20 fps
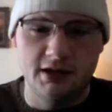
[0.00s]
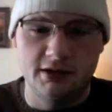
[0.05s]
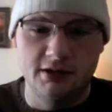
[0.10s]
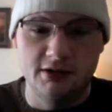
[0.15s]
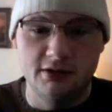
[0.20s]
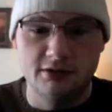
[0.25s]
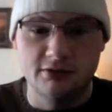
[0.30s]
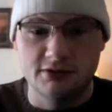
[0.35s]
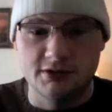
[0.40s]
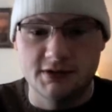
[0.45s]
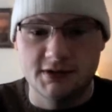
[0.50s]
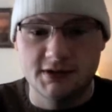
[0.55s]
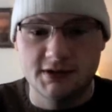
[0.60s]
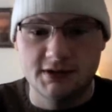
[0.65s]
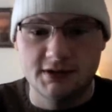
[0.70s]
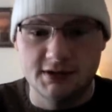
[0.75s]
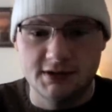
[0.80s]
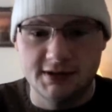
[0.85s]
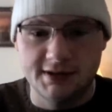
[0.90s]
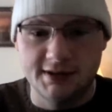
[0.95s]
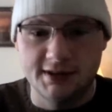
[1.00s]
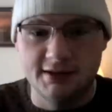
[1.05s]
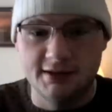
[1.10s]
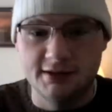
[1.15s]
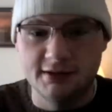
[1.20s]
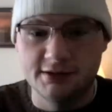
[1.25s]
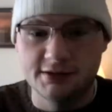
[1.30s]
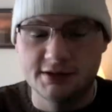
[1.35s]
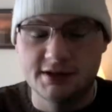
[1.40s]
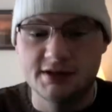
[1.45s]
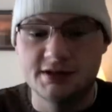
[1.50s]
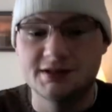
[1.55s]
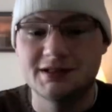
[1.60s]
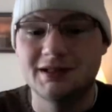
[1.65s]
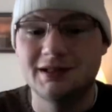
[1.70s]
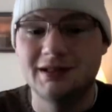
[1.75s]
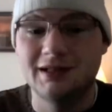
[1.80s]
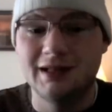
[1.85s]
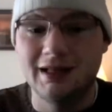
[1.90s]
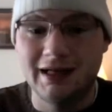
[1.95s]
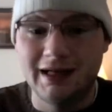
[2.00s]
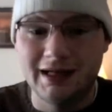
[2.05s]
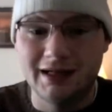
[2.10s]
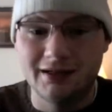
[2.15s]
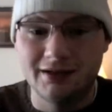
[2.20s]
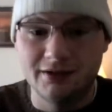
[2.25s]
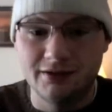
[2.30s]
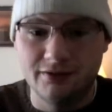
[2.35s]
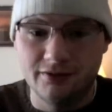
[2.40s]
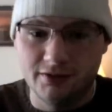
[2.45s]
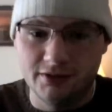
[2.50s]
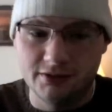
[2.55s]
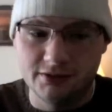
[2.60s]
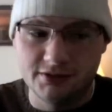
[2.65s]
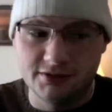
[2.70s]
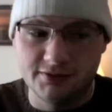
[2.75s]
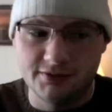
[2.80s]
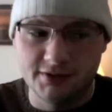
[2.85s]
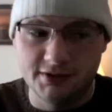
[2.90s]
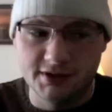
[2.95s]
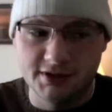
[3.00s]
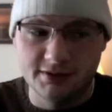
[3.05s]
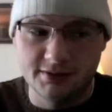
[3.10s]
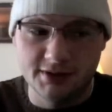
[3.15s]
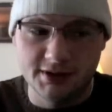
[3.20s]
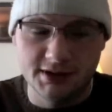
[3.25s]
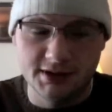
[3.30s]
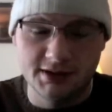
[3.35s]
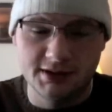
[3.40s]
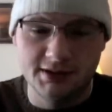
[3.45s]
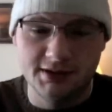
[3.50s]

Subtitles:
Notes, let's get into the notes. There's a lot of notes for this one.